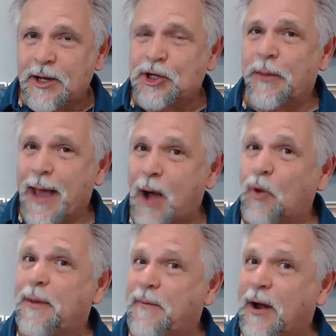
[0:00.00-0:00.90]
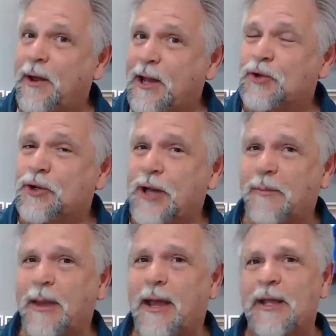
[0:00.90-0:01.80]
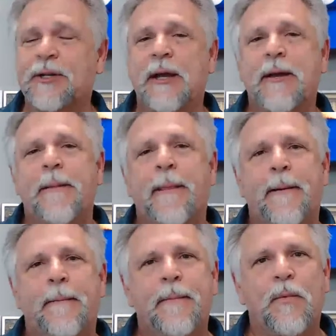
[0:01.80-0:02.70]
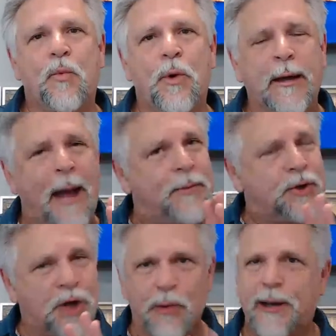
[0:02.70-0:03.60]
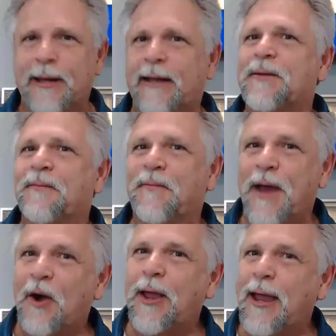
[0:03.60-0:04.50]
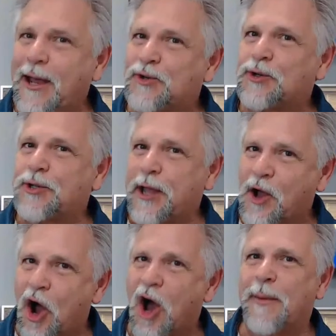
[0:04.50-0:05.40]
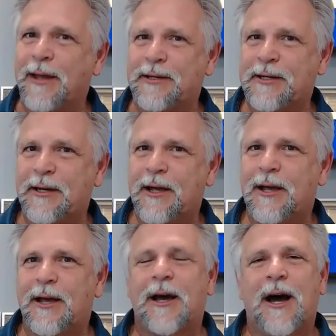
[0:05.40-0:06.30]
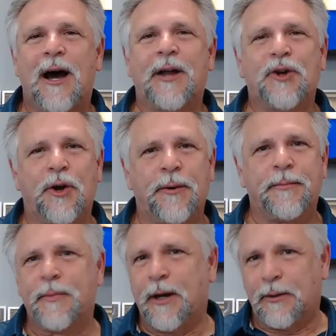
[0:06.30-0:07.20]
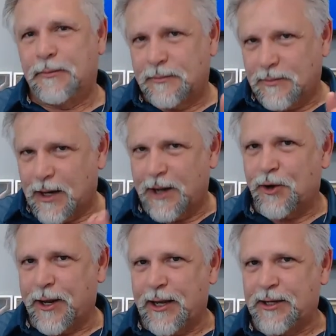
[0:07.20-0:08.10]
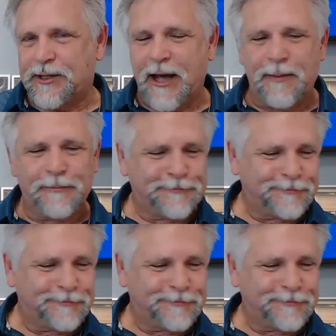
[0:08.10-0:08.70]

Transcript: So that will be very interesting, because we're gonna, I'm sure we're going to get some very interesting comments under, you know, under his uh,